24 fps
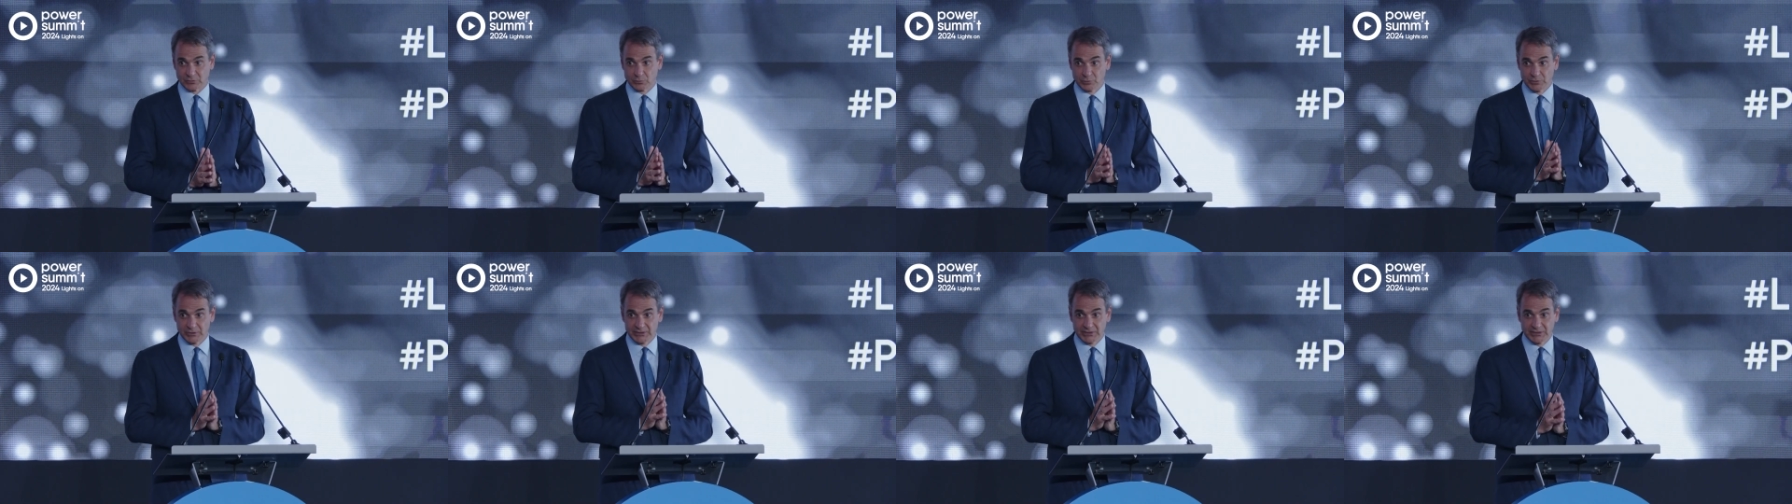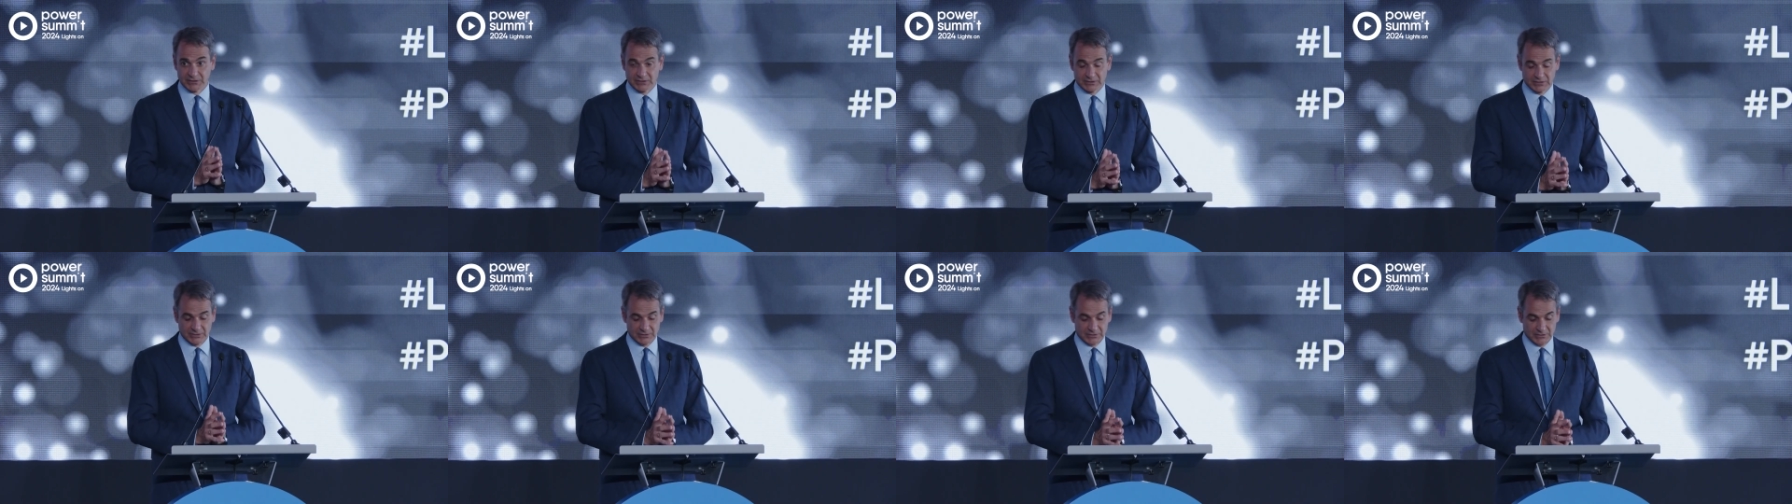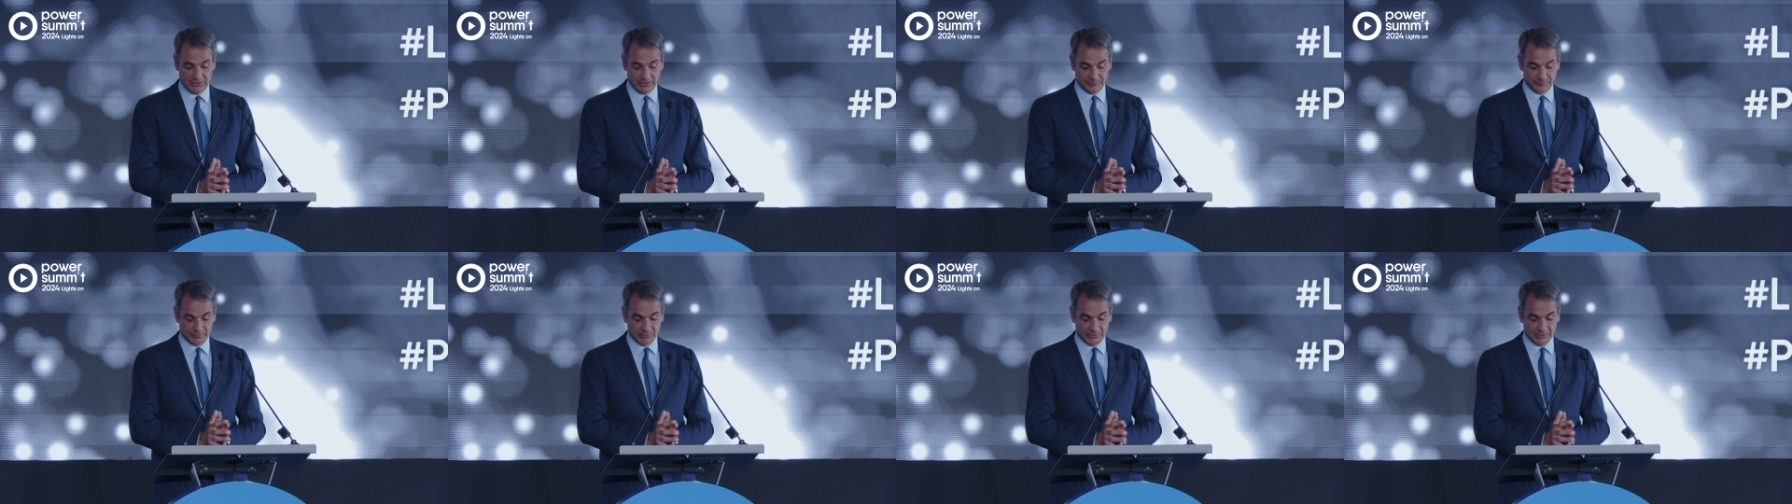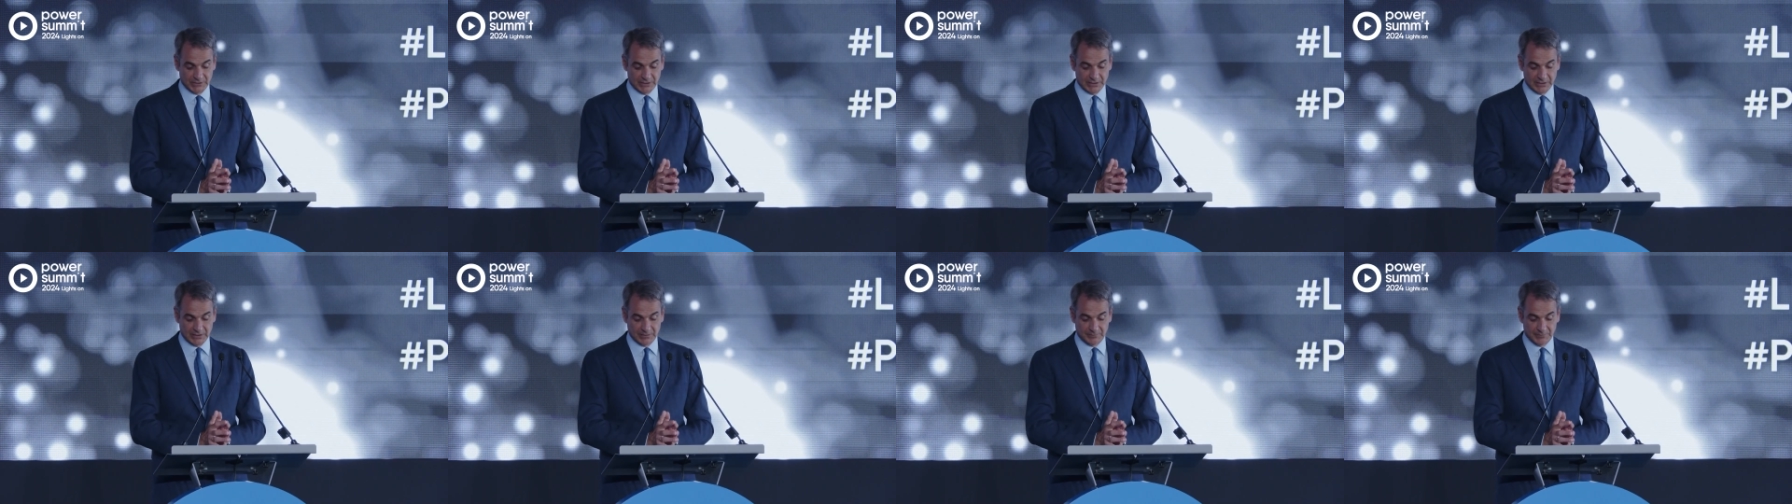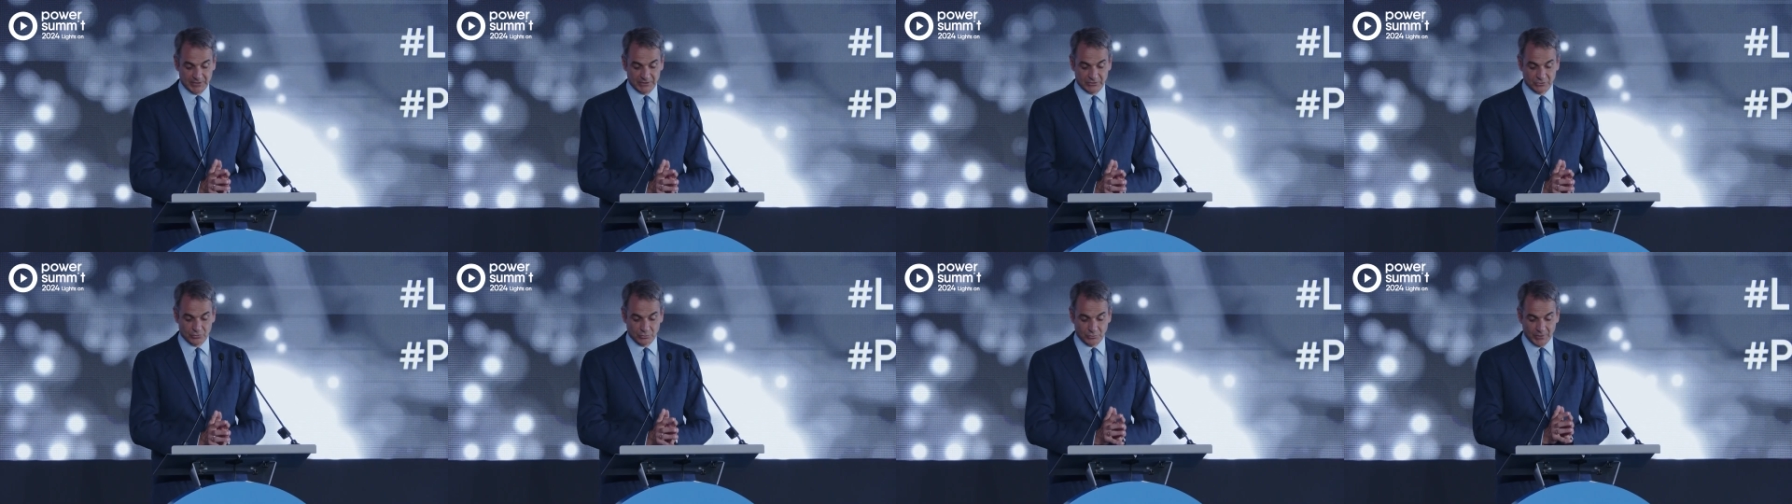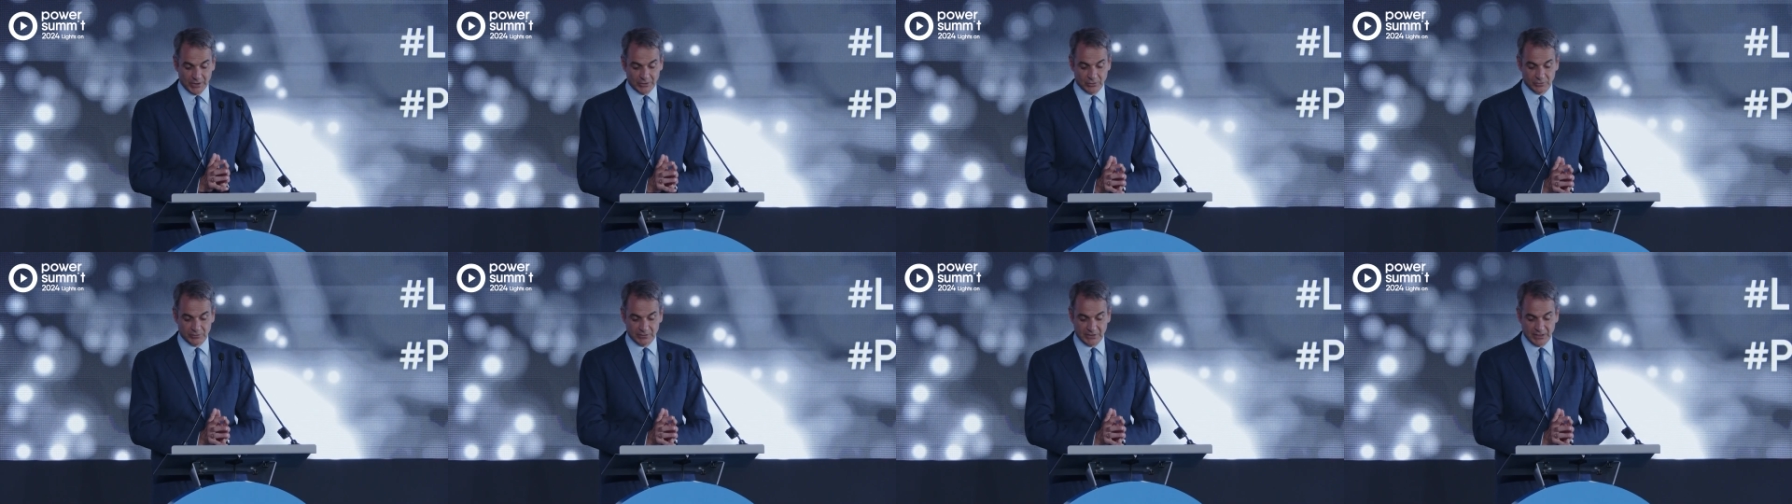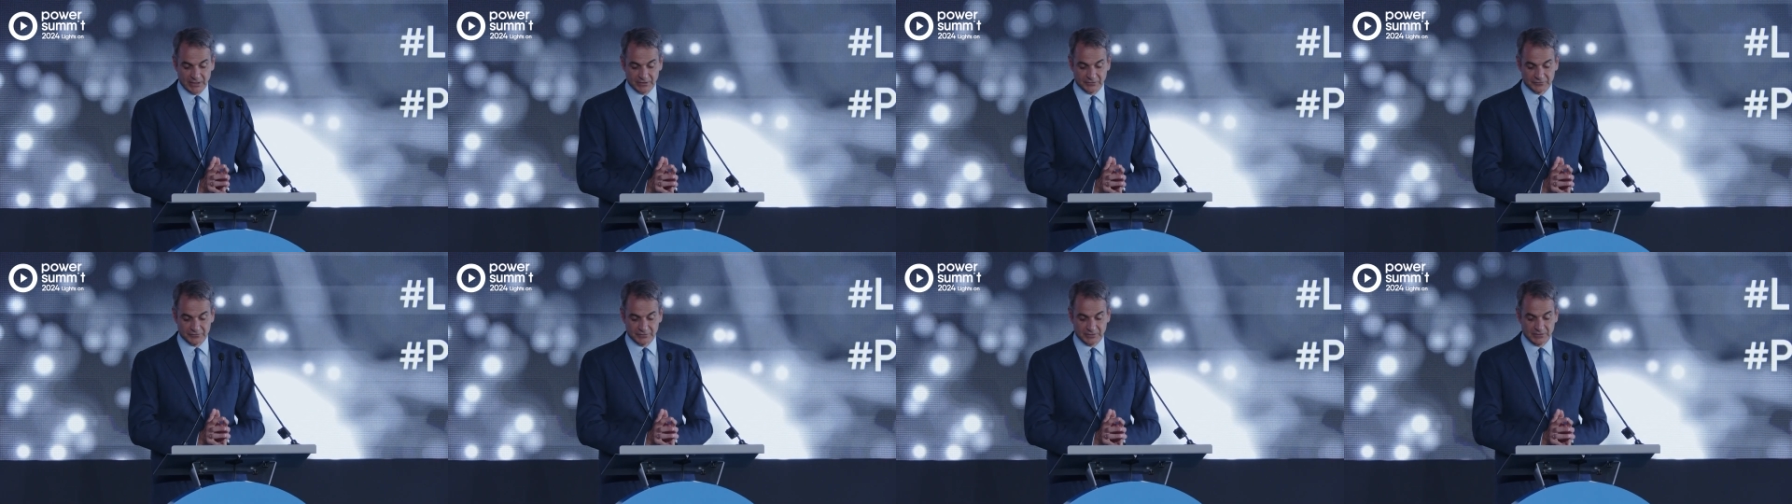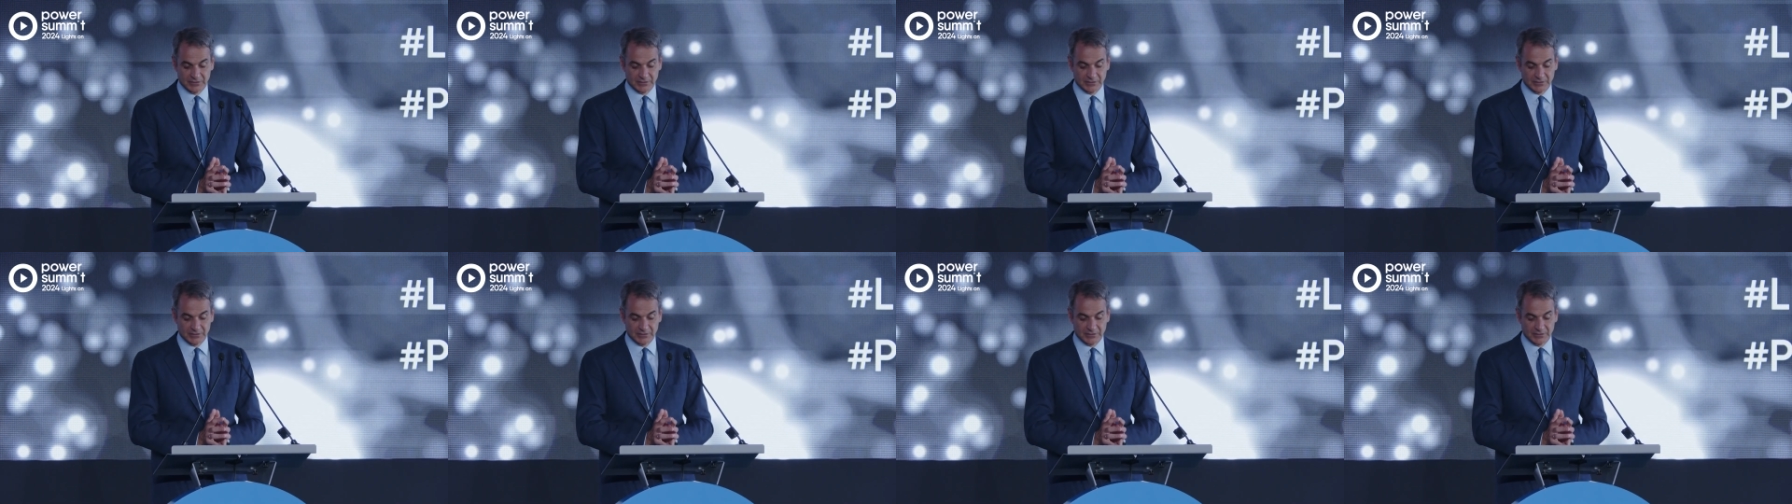we need to recognize.